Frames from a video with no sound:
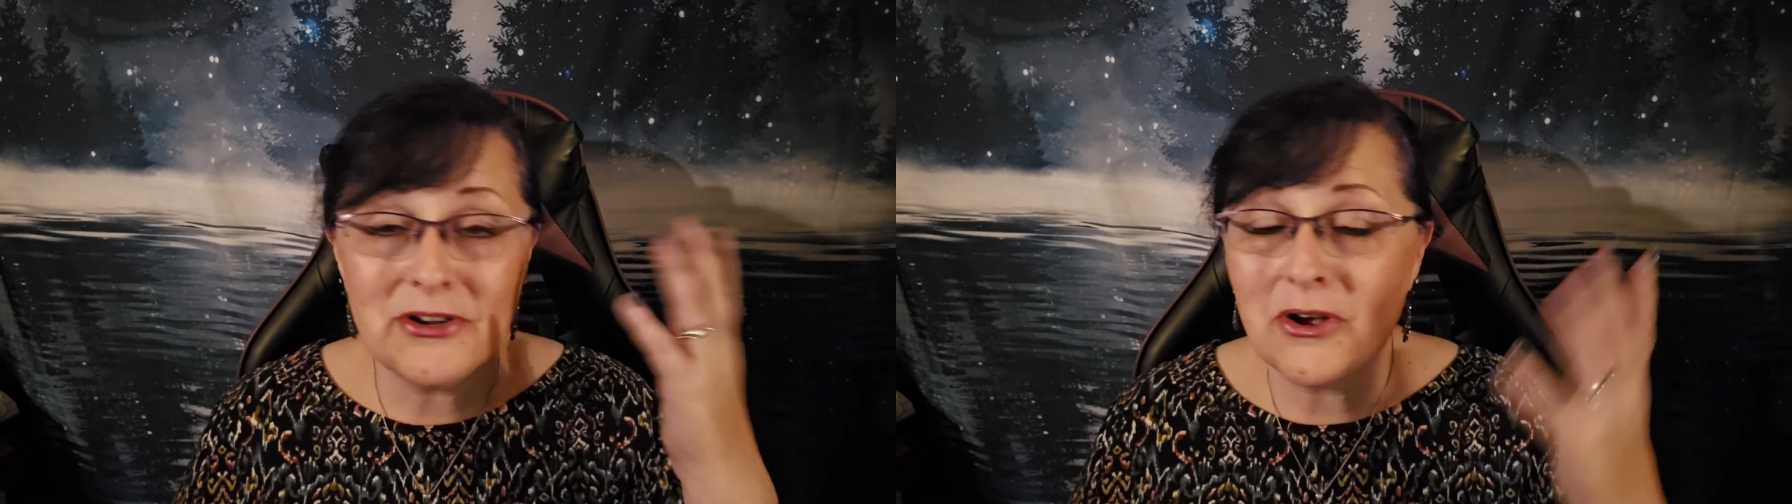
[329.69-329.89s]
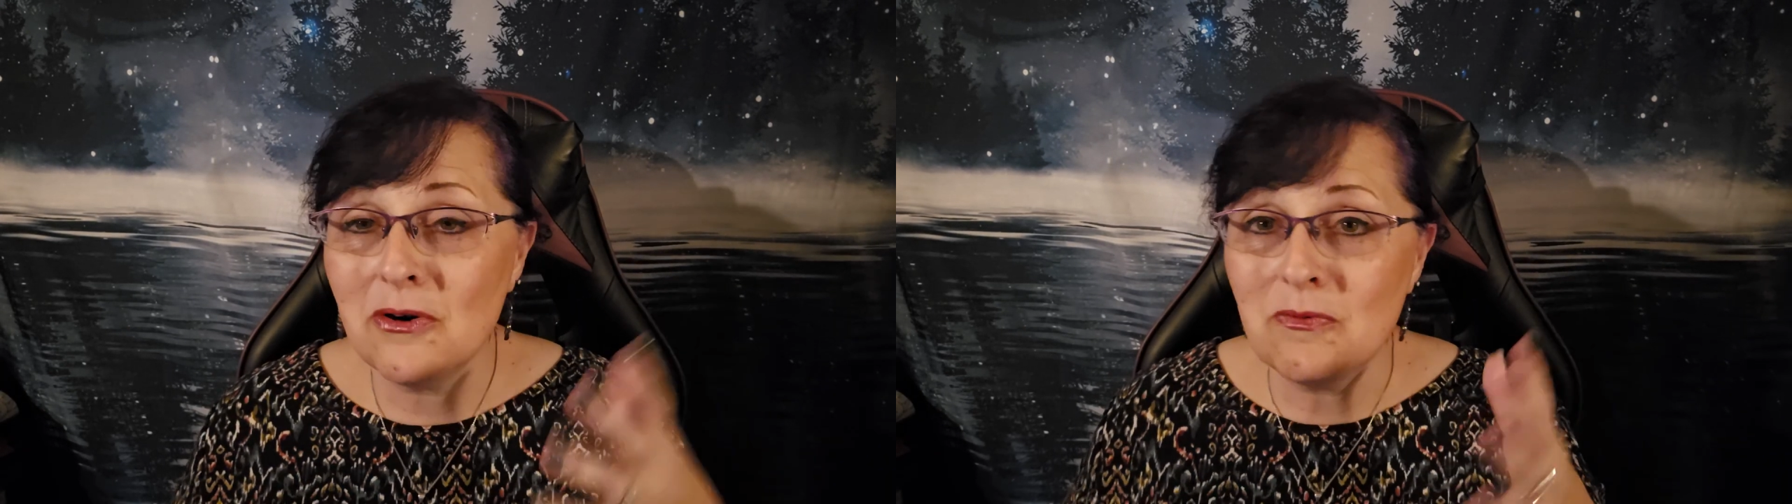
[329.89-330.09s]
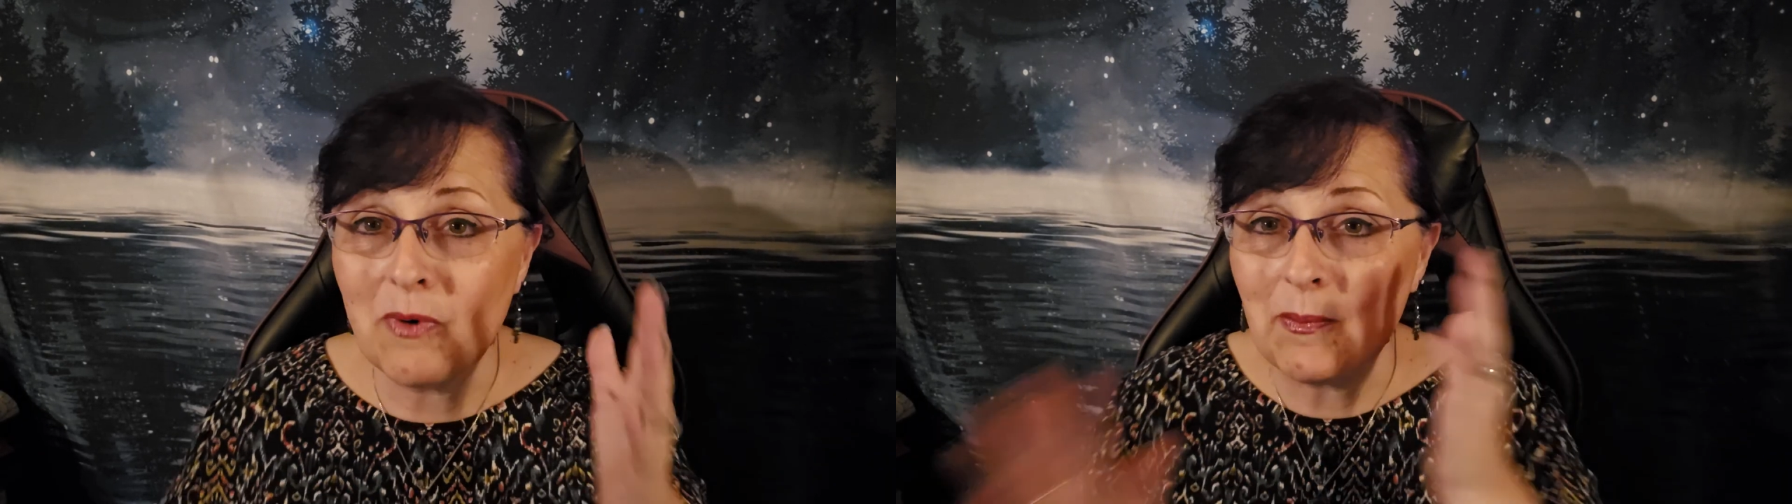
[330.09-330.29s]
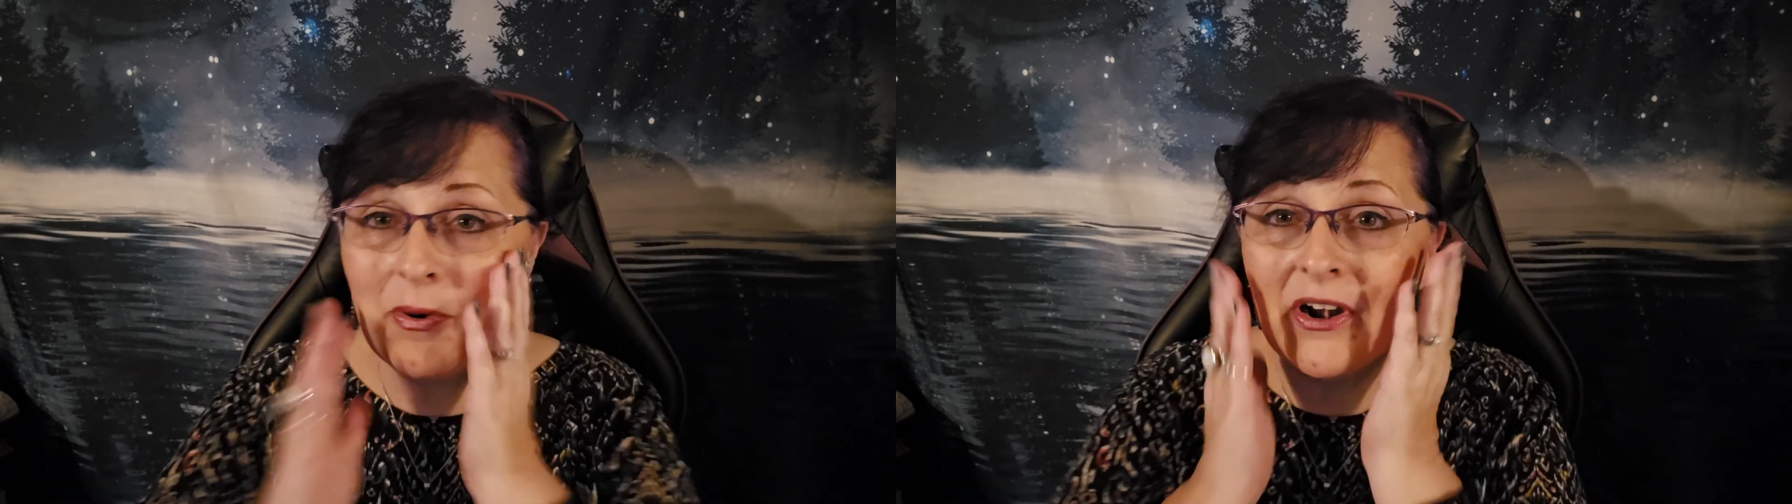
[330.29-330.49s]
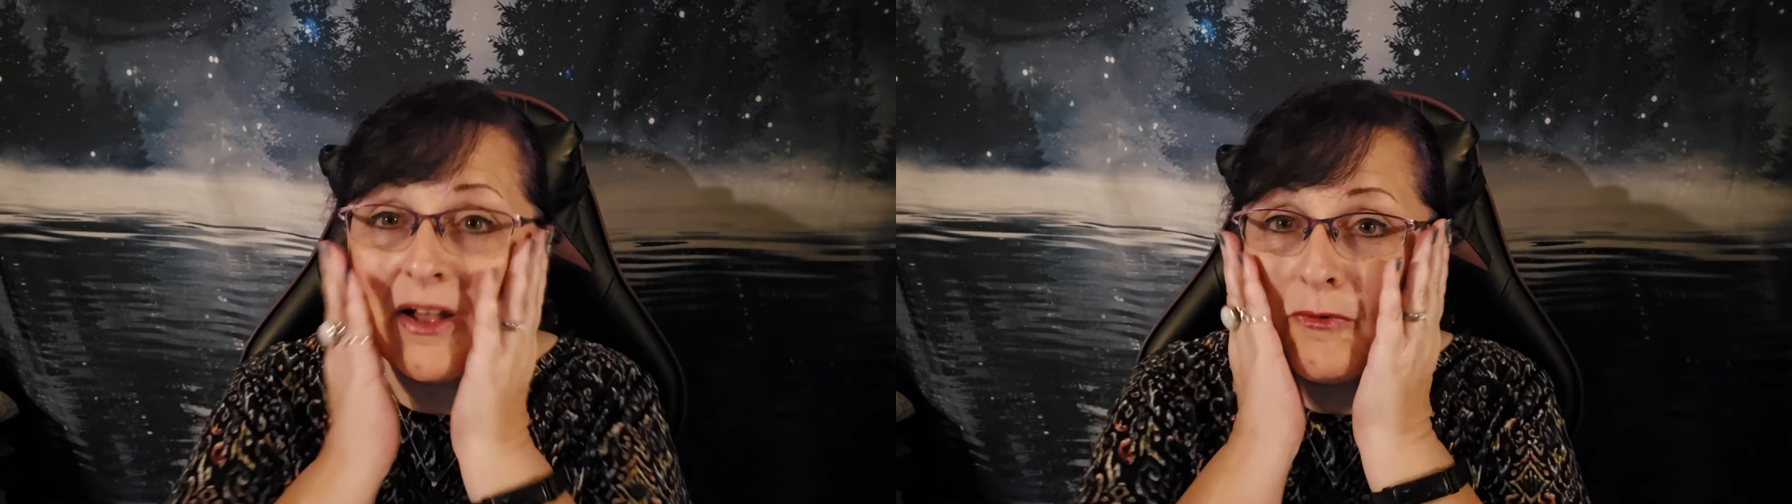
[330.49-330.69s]
We'll
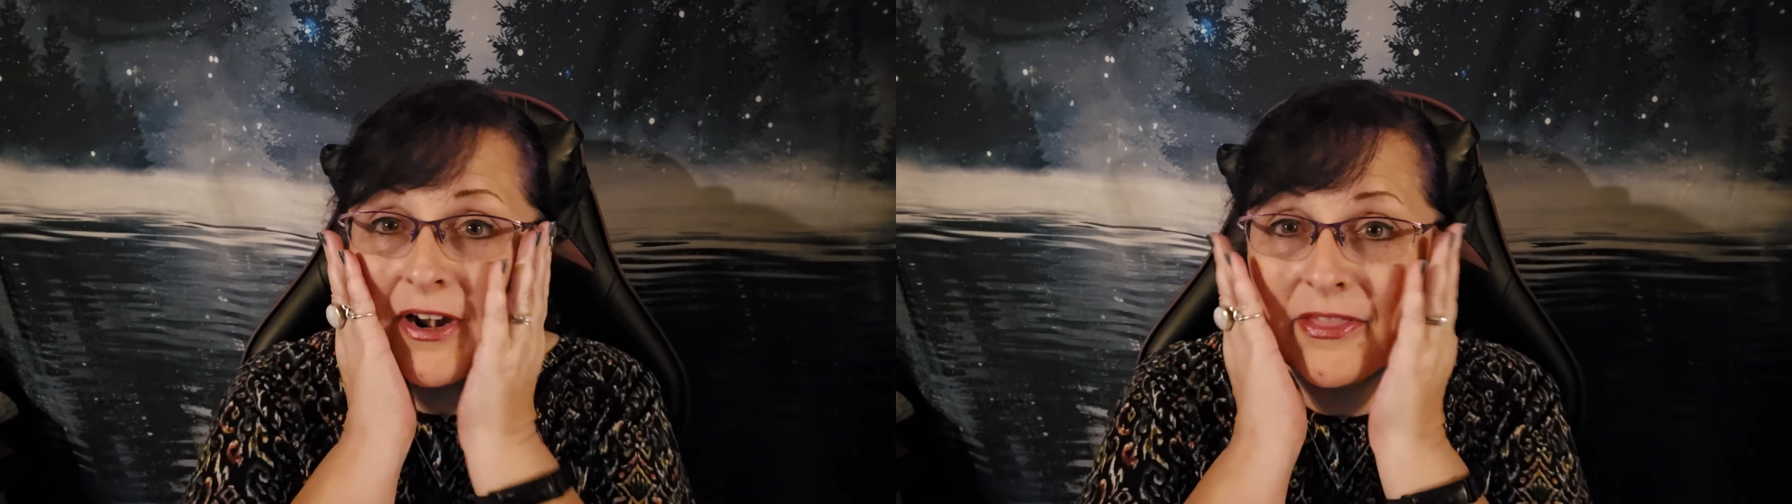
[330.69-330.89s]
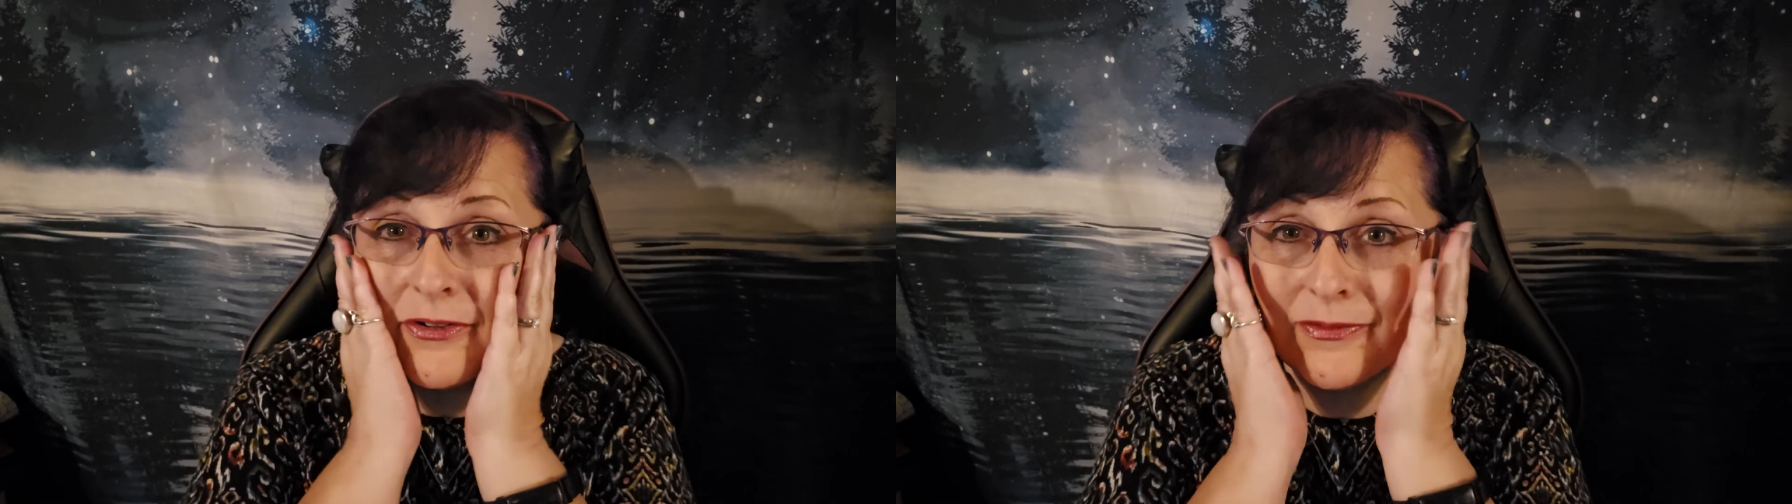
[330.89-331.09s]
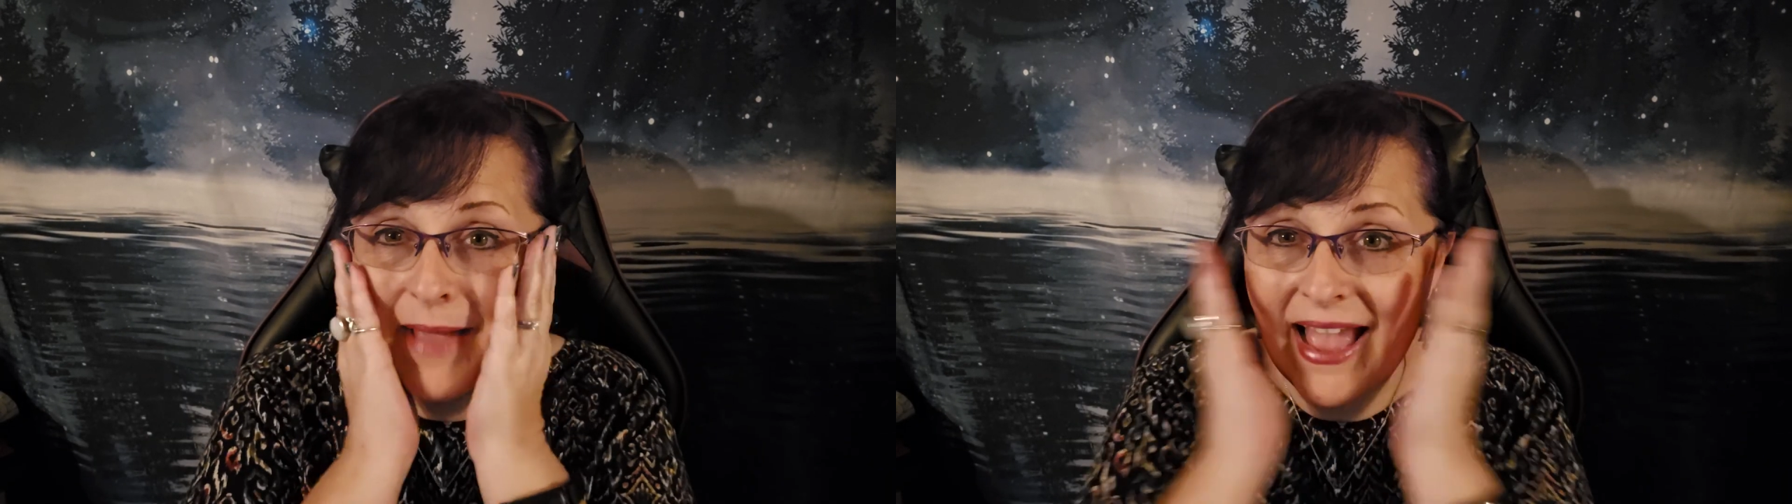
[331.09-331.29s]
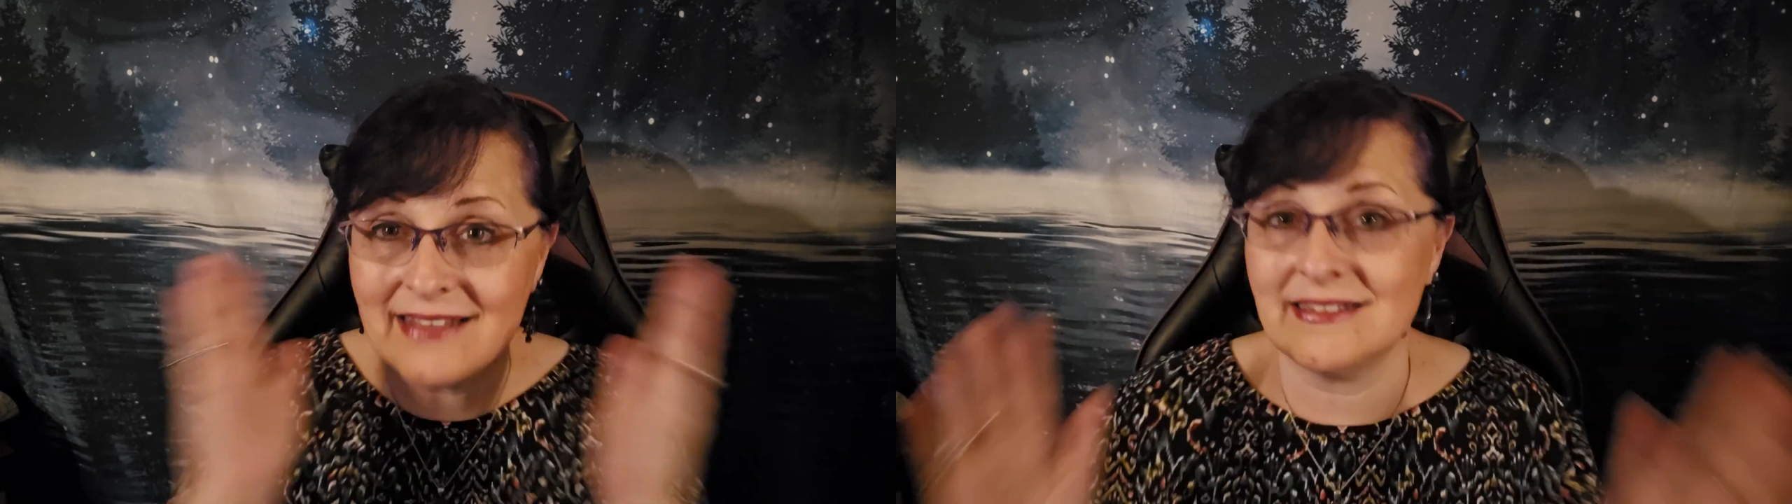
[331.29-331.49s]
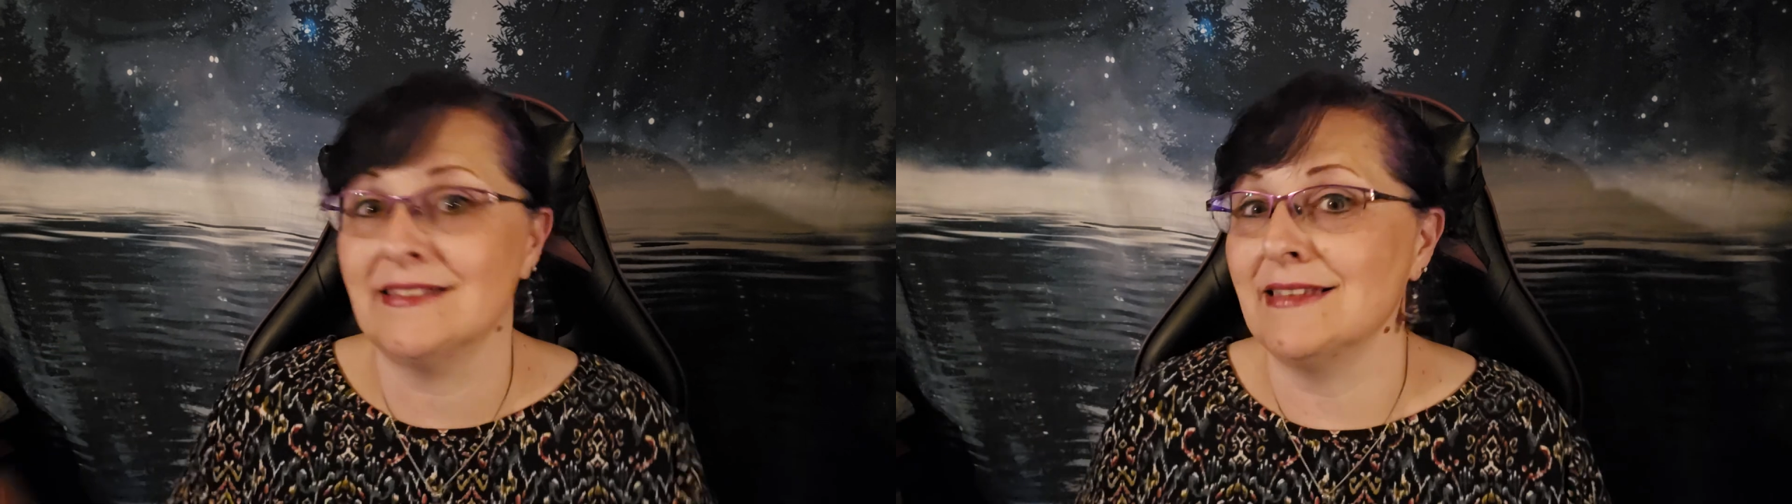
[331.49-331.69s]
put on one of those
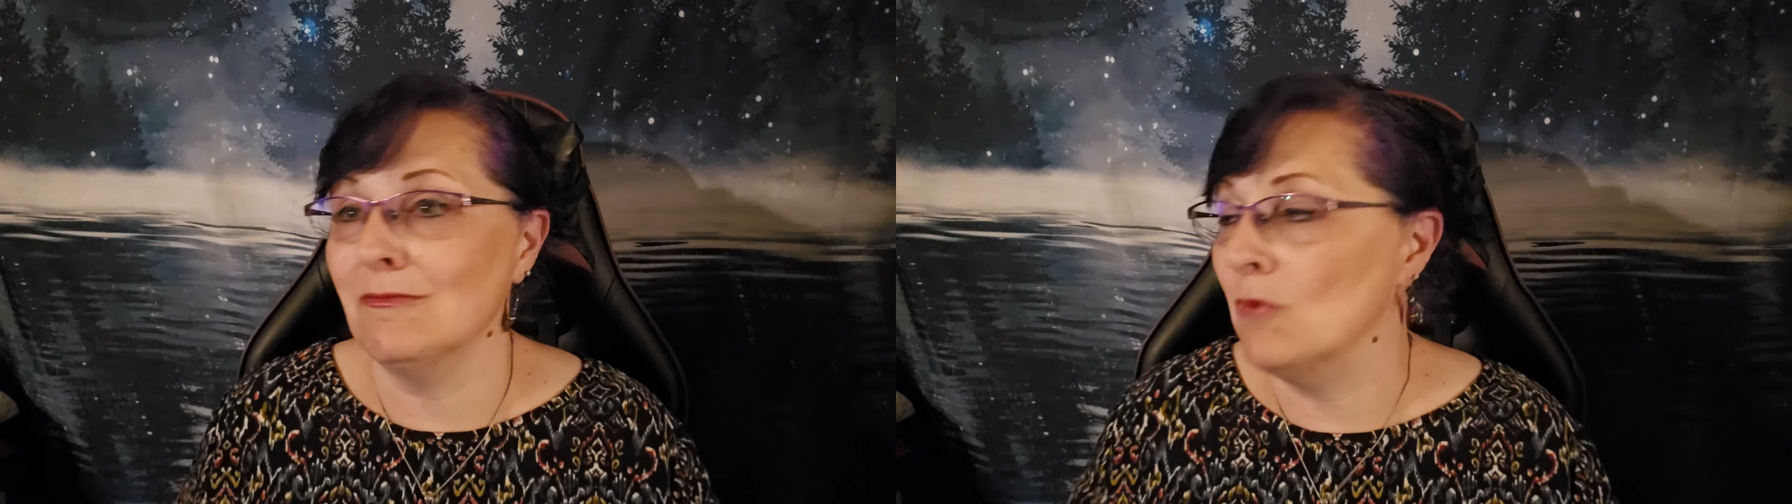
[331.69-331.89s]
masks